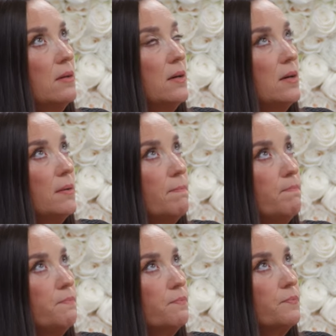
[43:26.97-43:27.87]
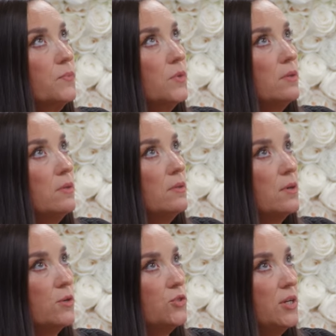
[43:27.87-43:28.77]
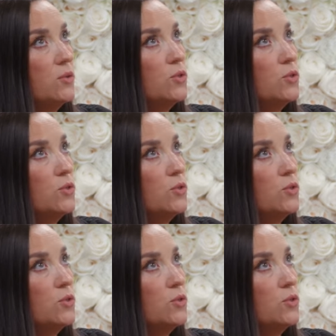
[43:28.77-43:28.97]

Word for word: um Thursday.